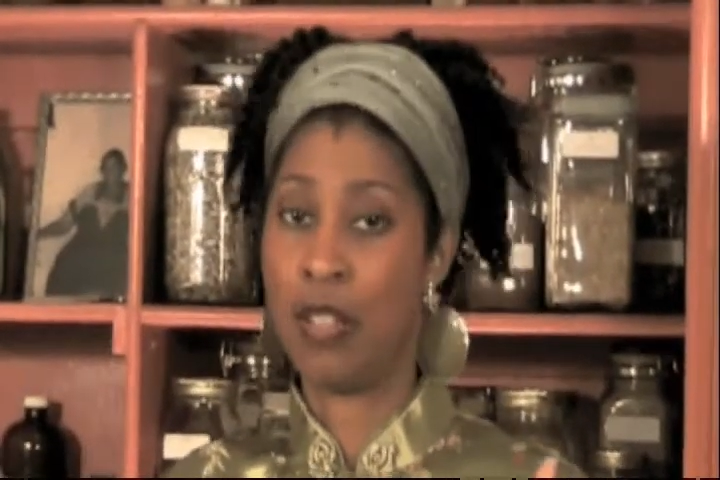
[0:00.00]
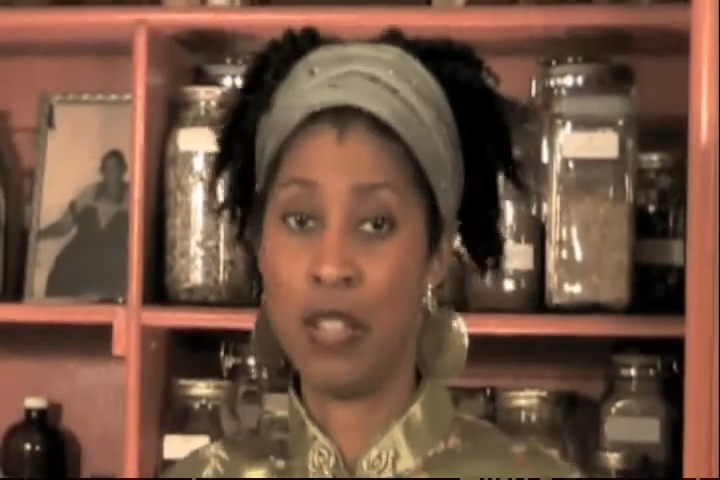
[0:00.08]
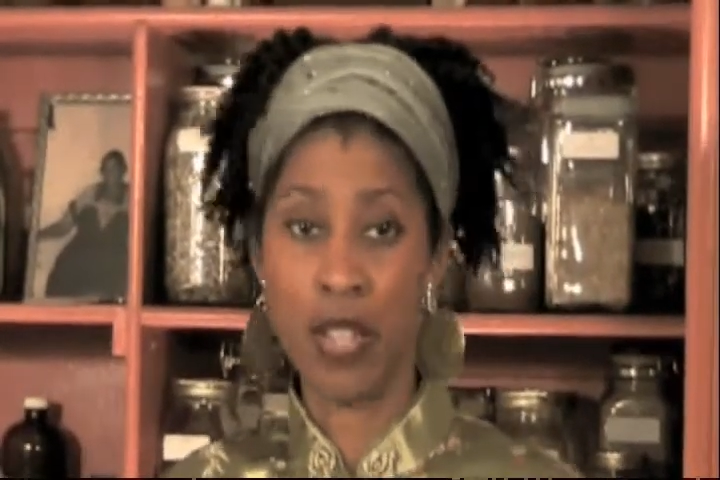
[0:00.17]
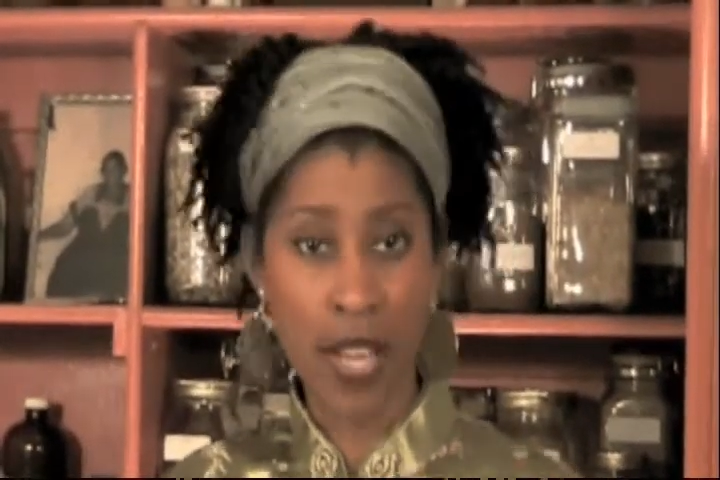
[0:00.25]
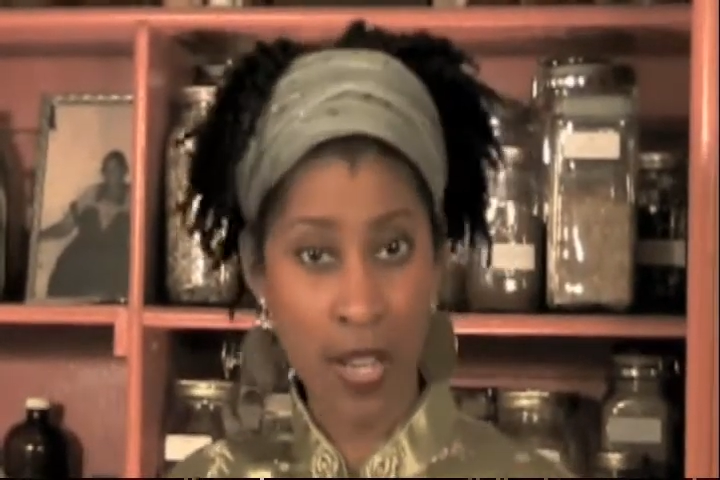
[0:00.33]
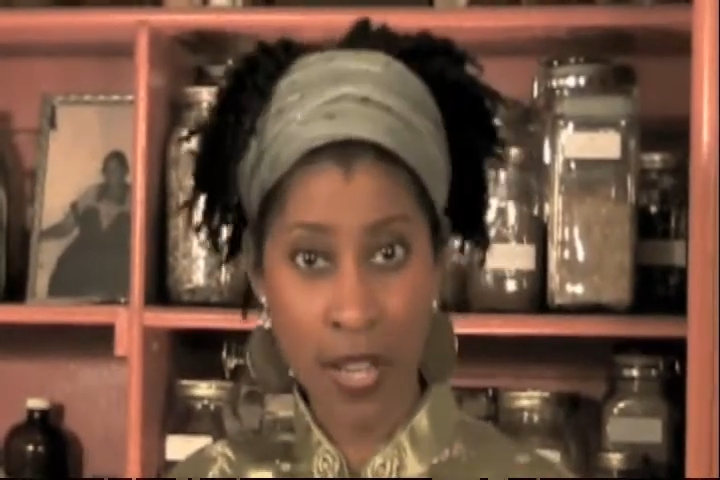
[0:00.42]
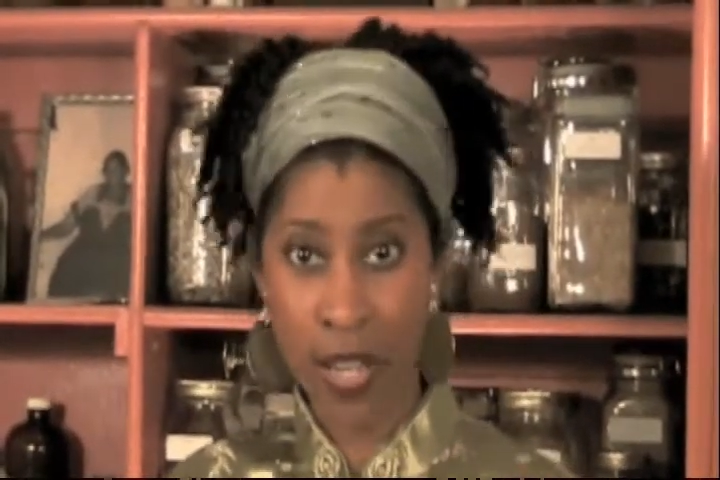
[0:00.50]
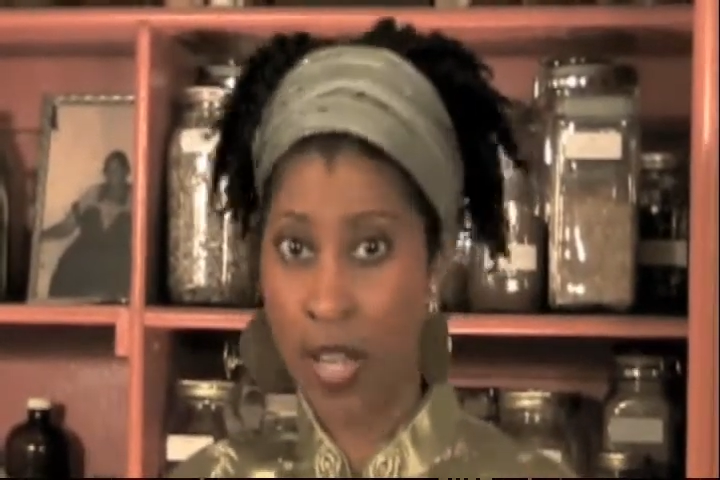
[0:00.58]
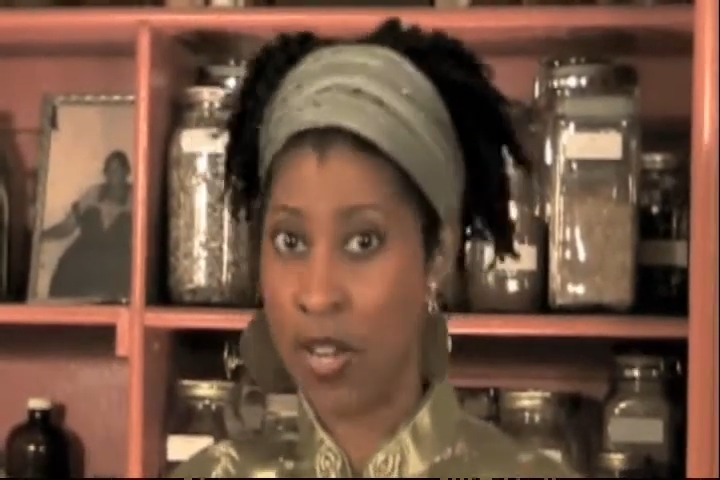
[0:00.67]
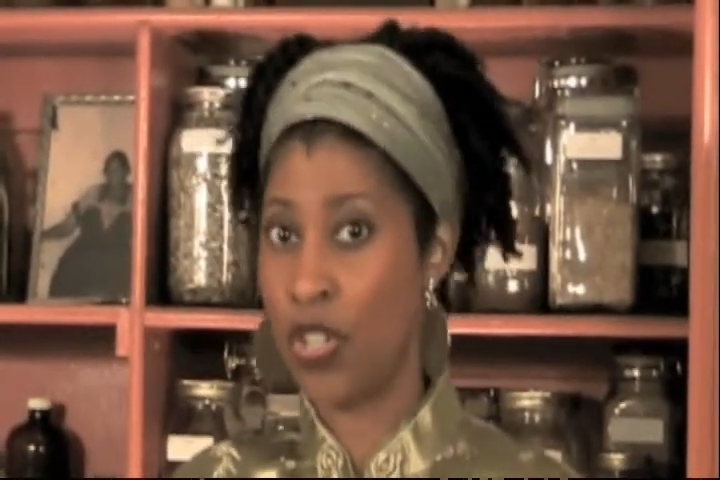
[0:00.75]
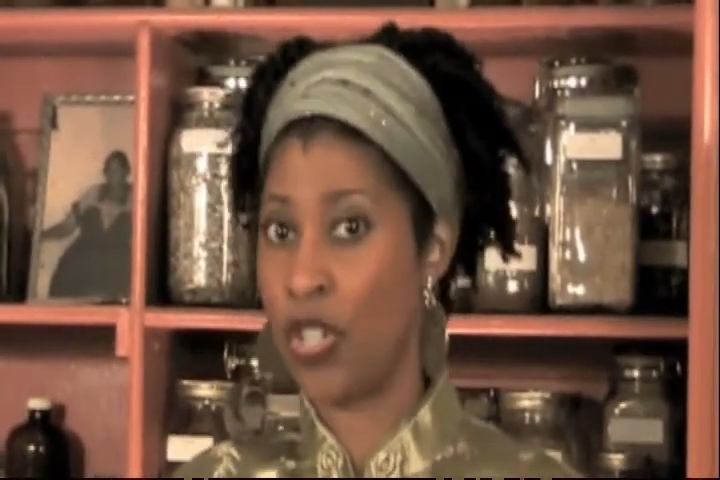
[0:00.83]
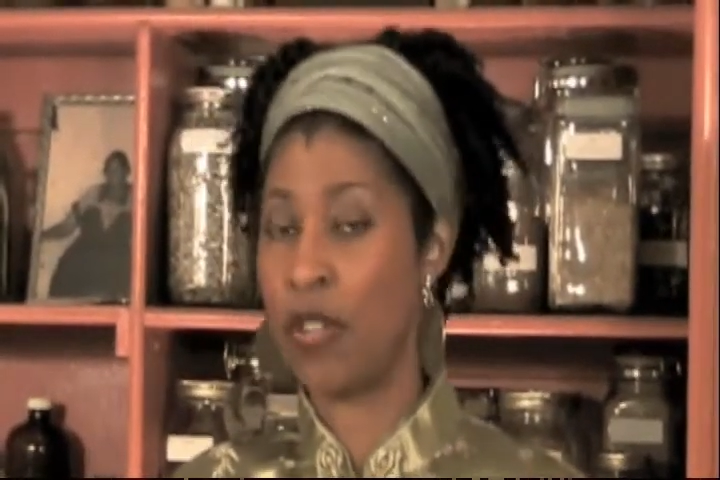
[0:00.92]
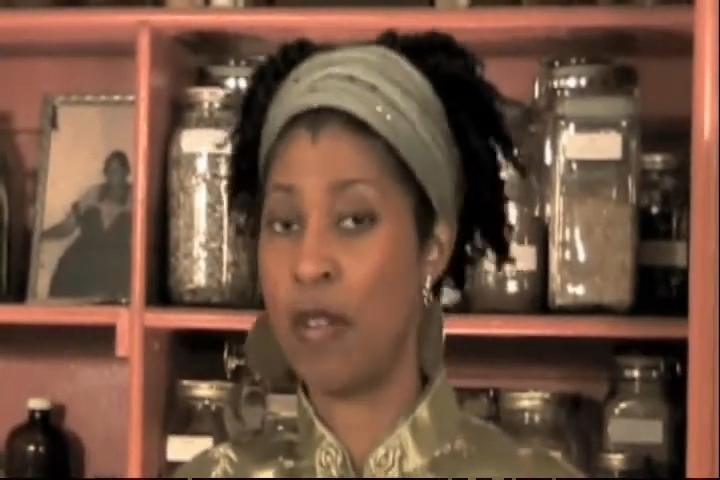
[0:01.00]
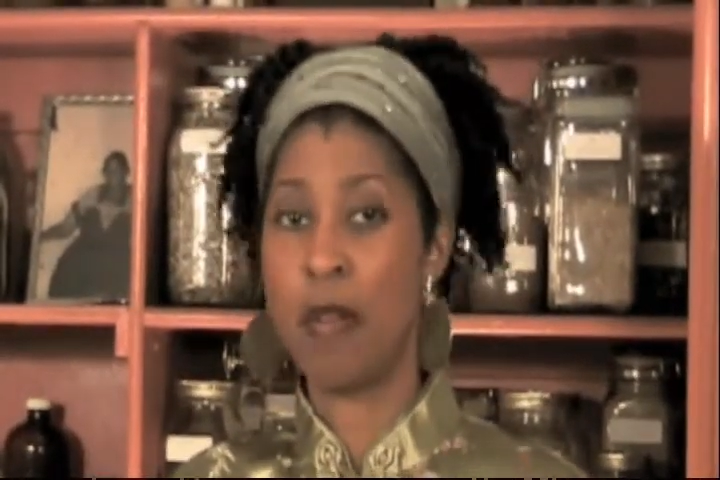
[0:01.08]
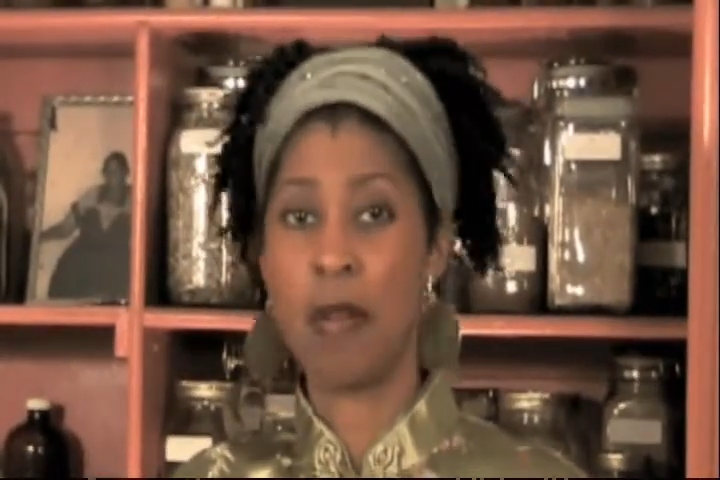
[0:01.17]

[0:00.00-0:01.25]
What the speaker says: dedication,